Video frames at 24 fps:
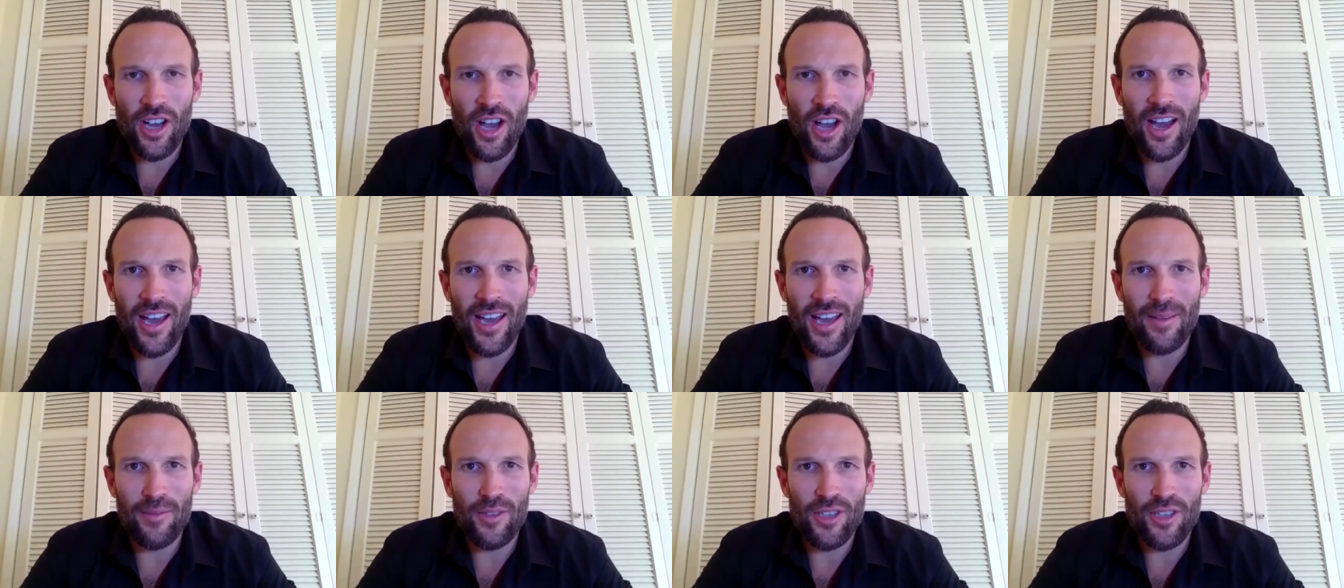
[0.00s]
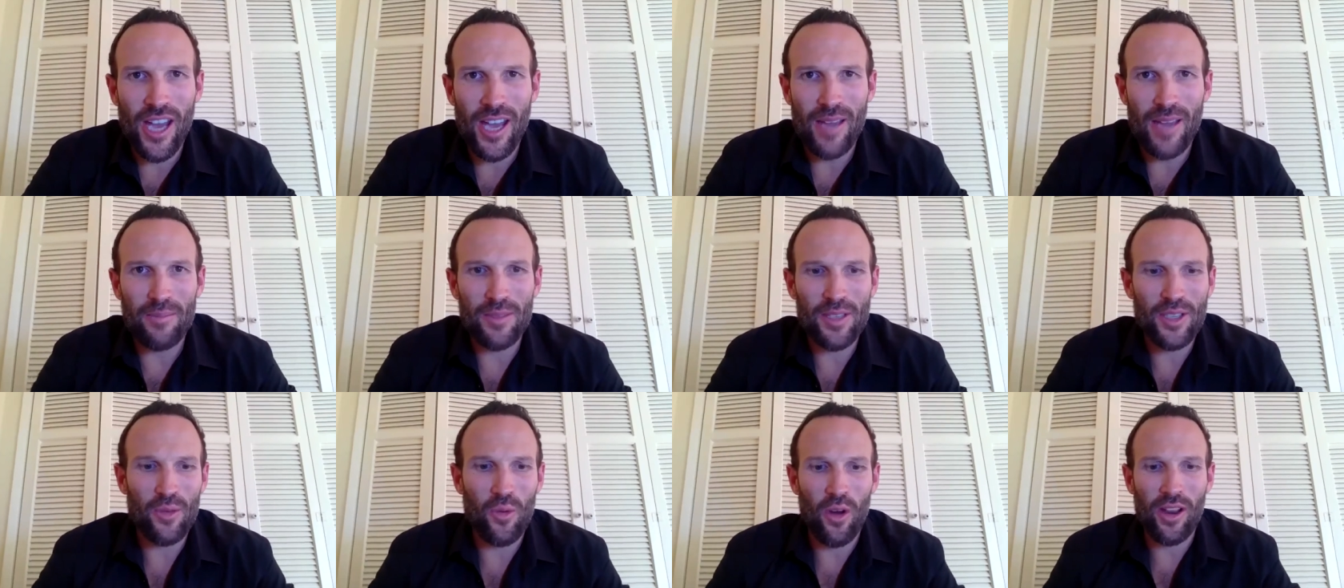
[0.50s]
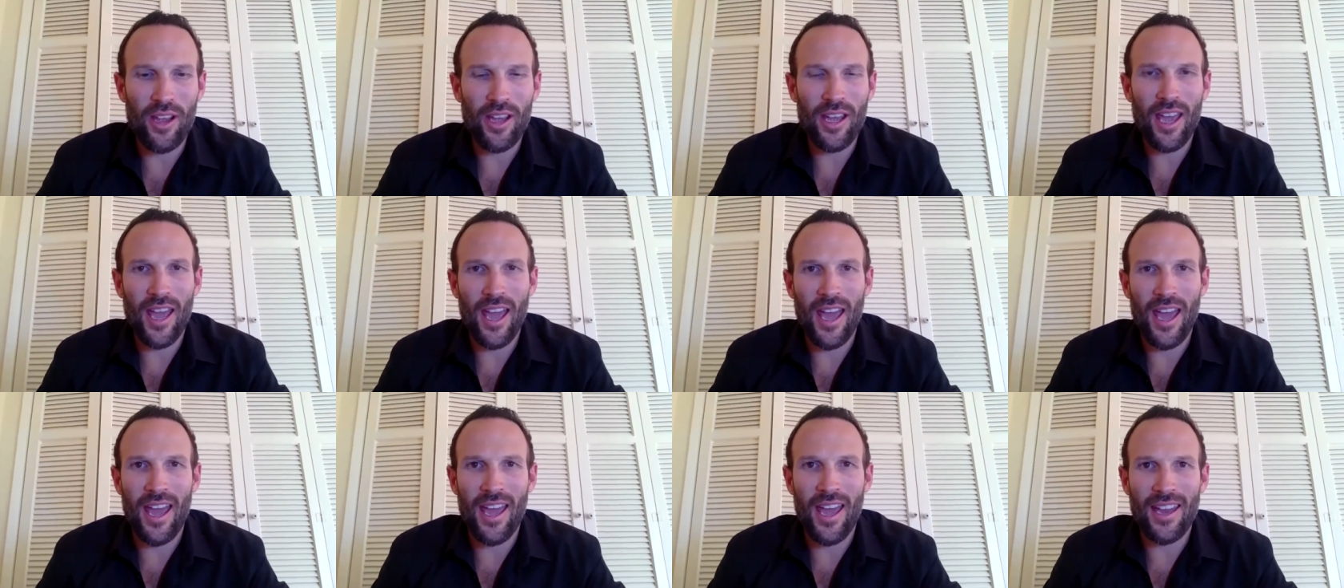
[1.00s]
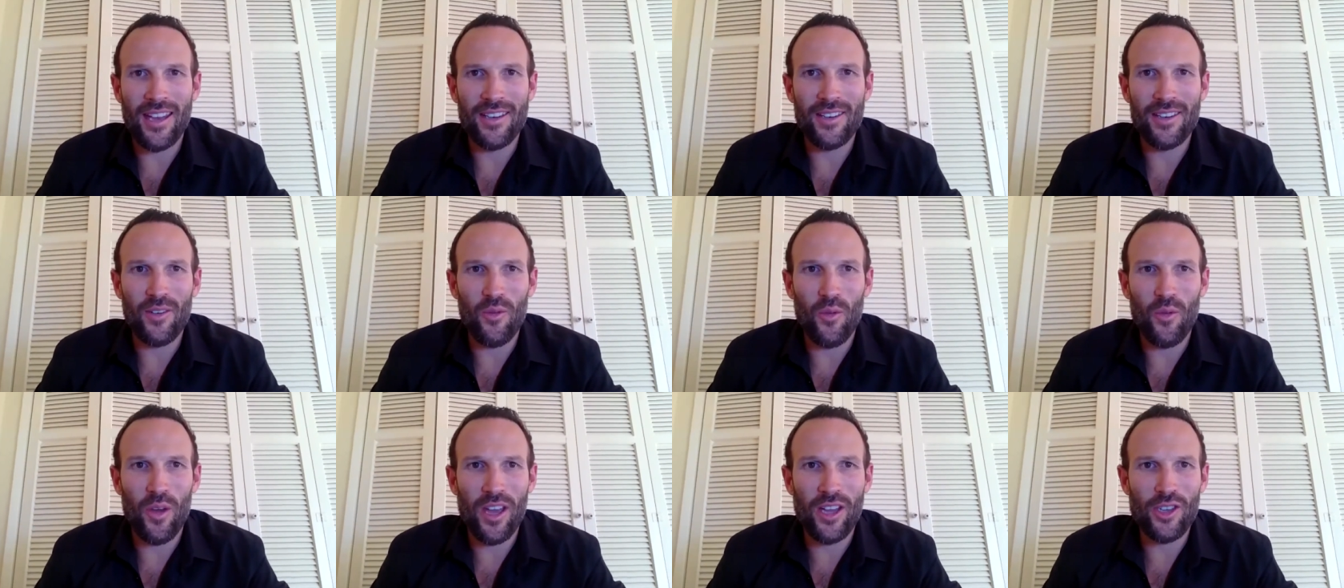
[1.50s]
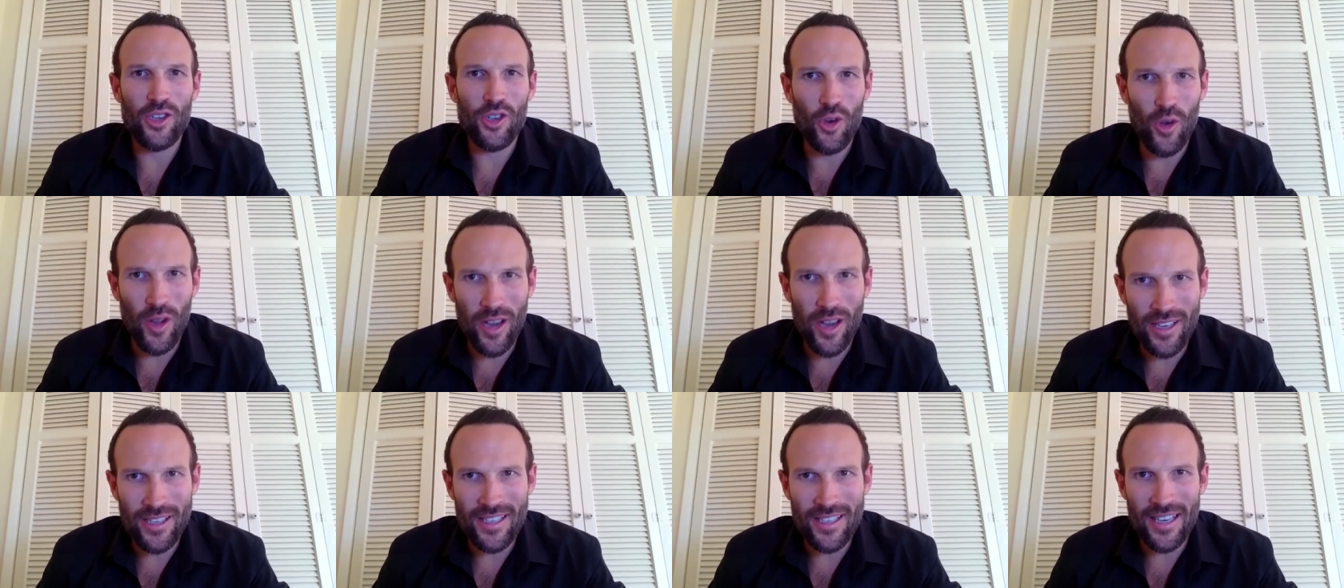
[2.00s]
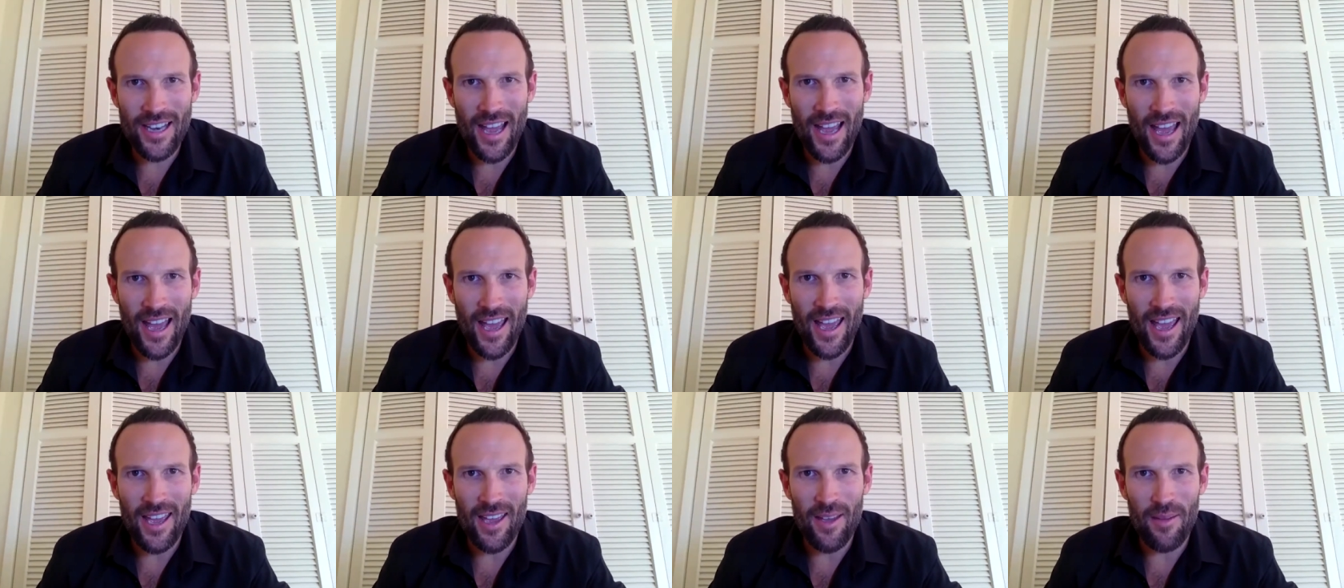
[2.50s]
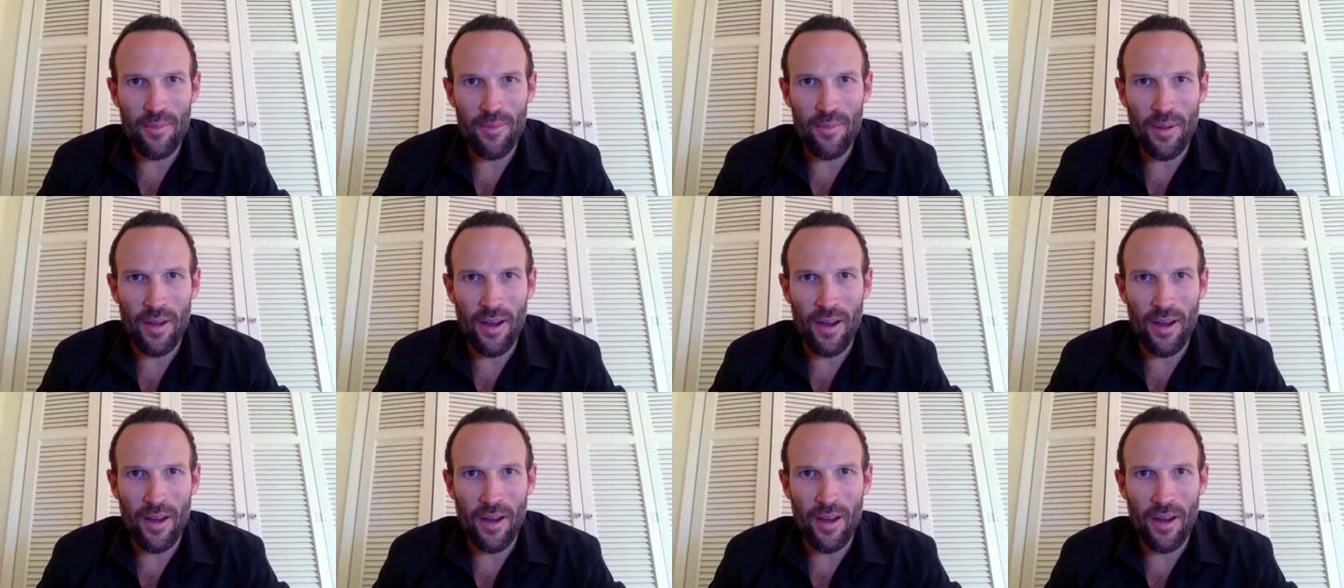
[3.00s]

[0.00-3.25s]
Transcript: I am James Swanwick, and we are joined today